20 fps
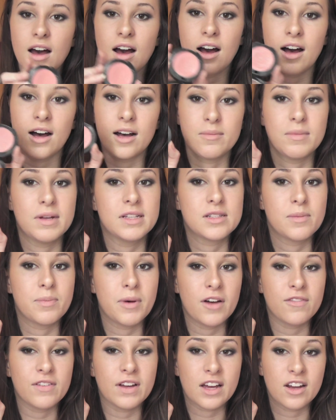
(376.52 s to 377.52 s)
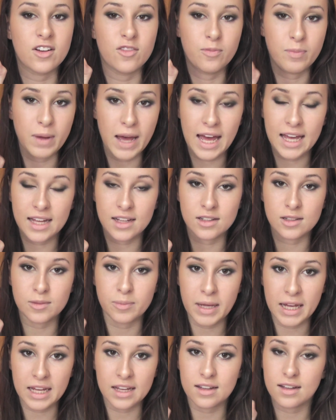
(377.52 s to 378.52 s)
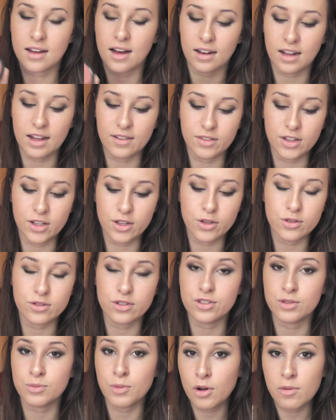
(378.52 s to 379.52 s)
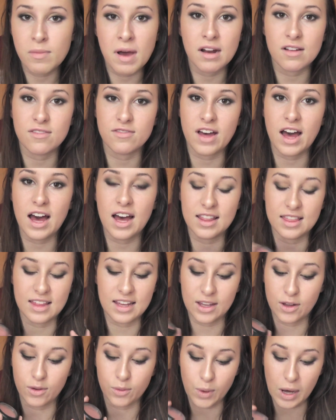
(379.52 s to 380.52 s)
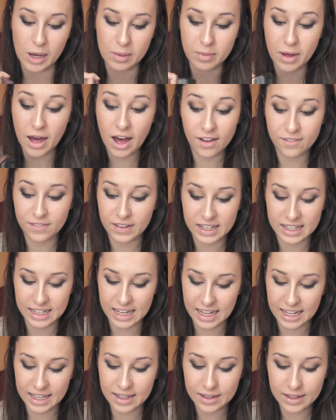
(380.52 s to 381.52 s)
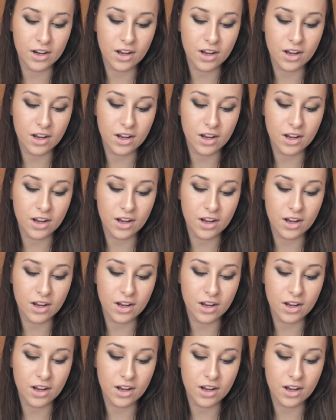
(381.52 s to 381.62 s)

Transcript: It's a perfect kind of pale pink colour. If you use a small amount of that, I think it will work perfectly.